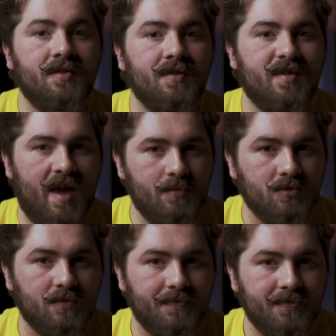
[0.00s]
is a
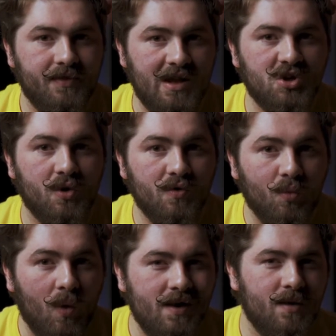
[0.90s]
table that shows
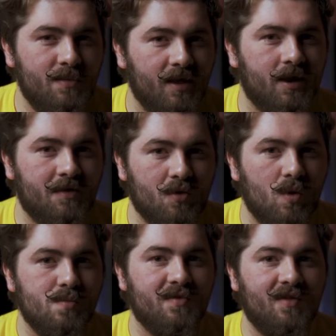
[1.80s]
what ability
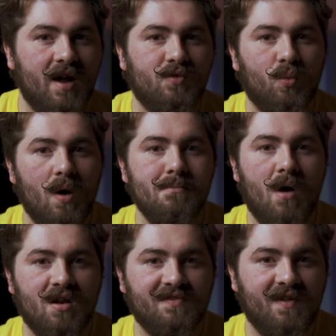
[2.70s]
score provides what
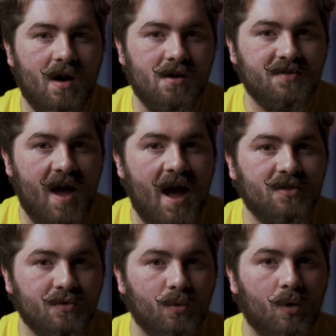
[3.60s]
modifier to
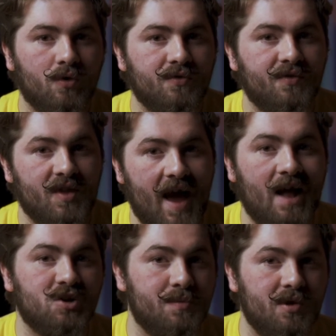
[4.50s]
add to rolls for the
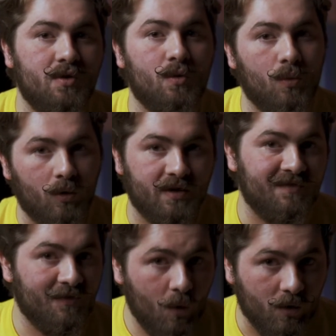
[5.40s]
attribute you're rolling
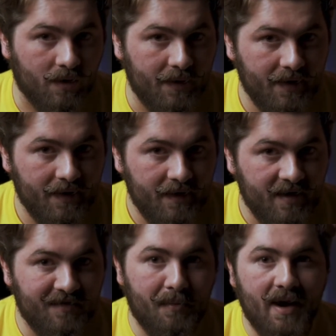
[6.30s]
for.
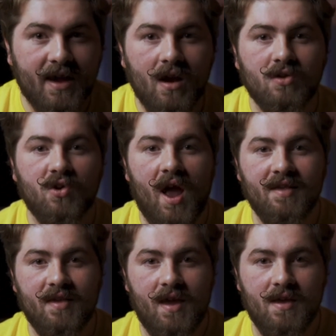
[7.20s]
If my character
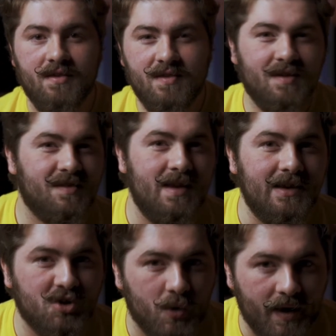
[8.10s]
has a
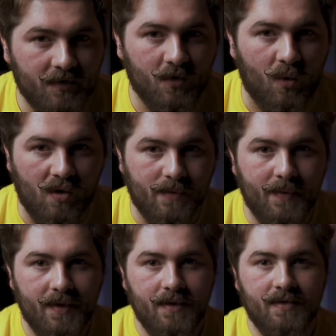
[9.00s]
16 strength score,
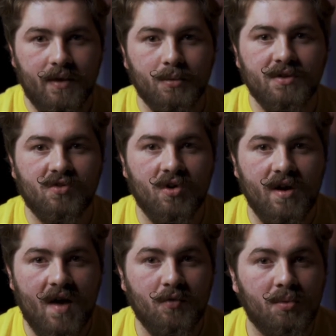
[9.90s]
they will in
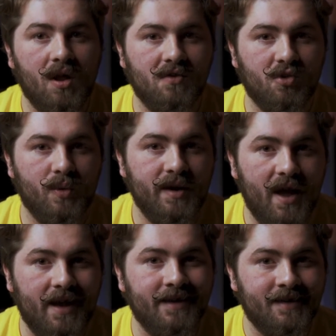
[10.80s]
turn have a +3 to
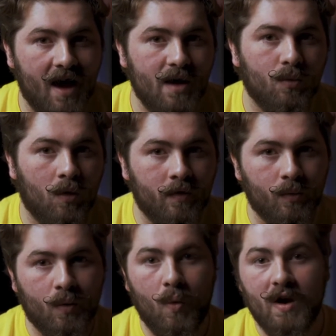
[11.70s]
any die roll that
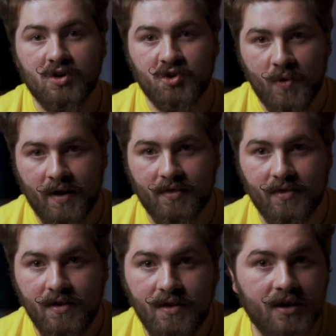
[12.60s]
requires
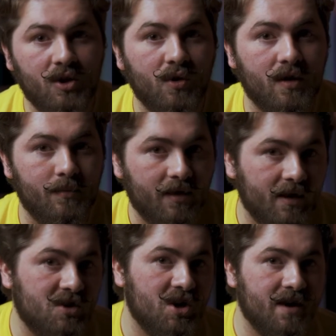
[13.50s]
strength, including
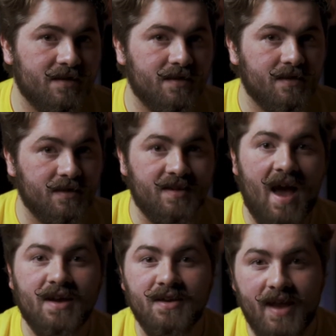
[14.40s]
ability checks,
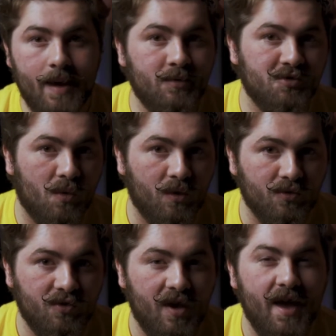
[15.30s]
attack and damage
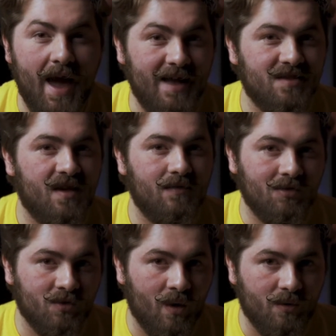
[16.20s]
rolls, and
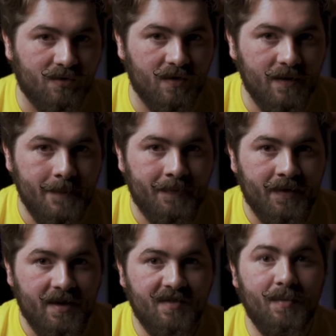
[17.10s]
saving throws.
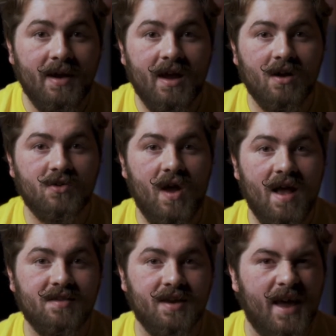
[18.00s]
If my character
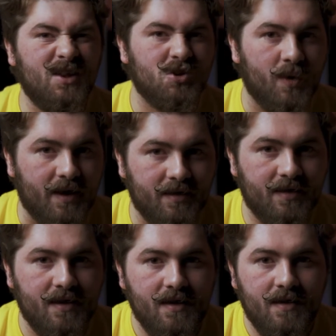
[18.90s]
has an 8
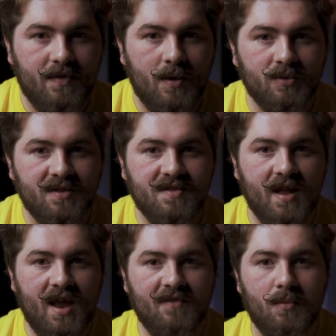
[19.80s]
strength, they will
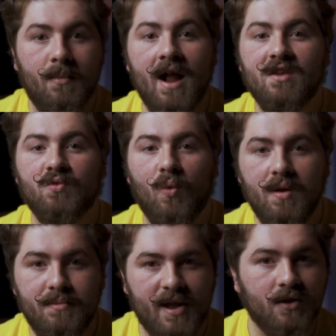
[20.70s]
instead have a
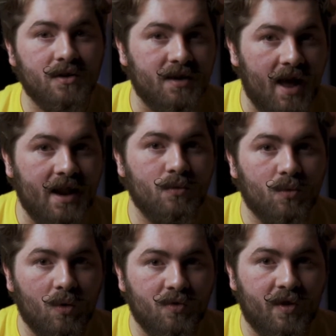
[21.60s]
-1 penalty to any
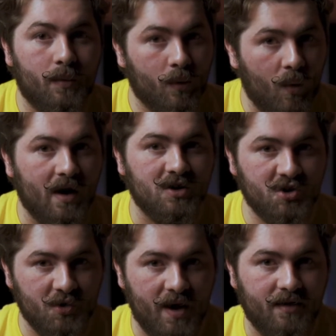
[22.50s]
rolls that require
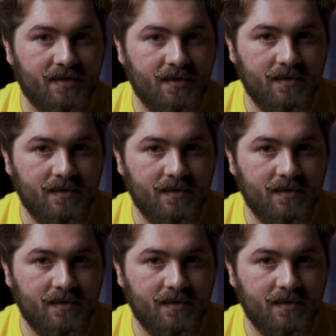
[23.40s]
strength.